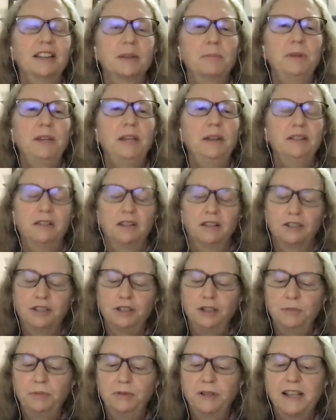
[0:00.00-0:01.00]
The
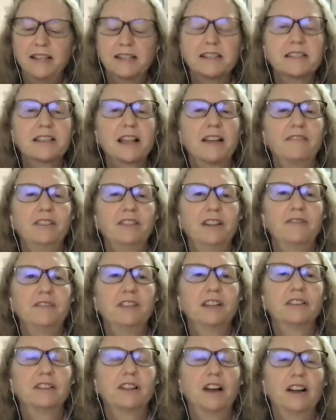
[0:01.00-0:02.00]
two places I've lived
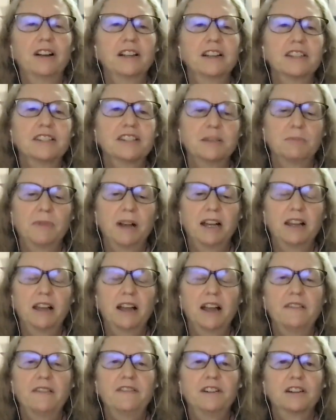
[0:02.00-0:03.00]
the longest in my
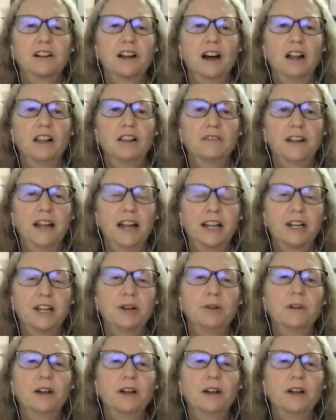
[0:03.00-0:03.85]
life are Colorado,